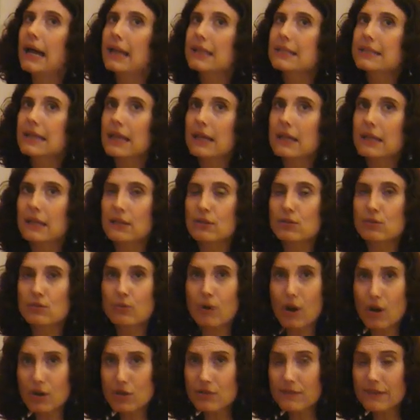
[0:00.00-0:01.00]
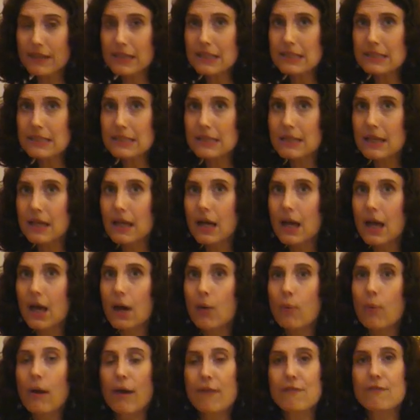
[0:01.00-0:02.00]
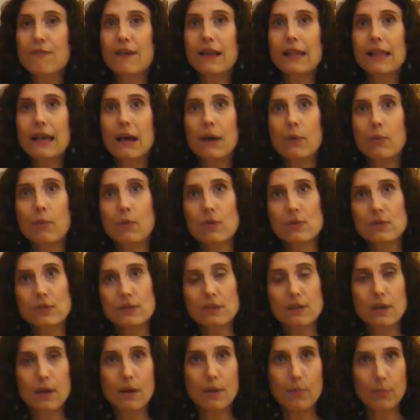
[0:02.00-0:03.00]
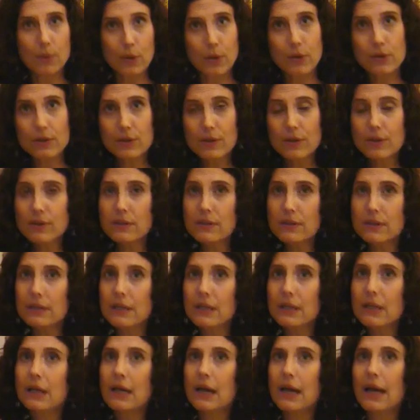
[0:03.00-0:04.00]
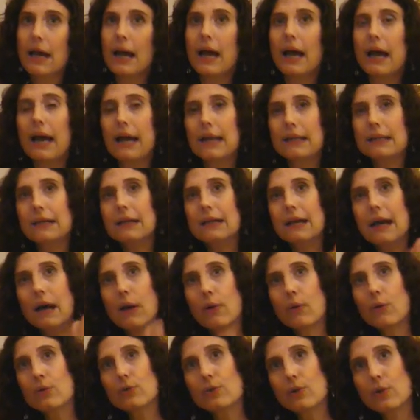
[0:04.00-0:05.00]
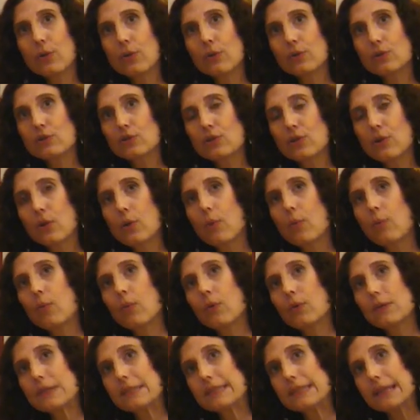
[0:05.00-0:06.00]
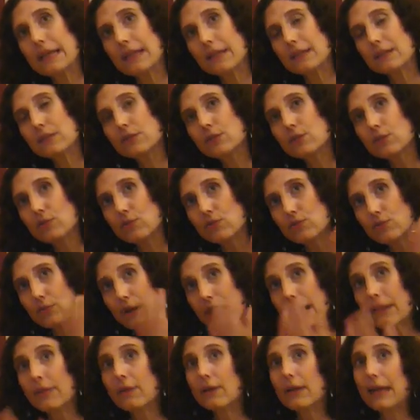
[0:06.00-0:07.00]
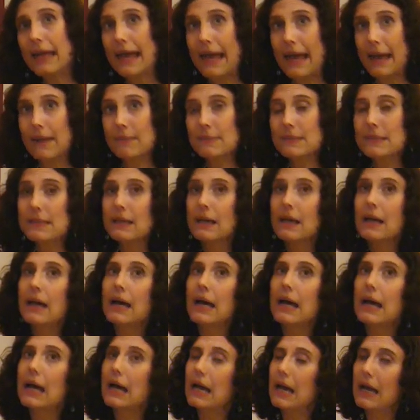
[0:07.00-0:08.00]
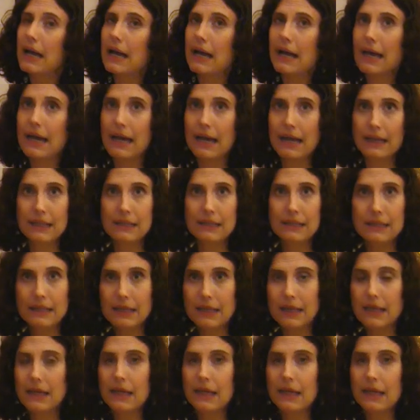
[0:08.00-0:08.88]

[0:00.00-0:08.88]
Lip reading: and taken to Auschwitz, where Fella was murdered and Karl Deutsch was sent to other camps, and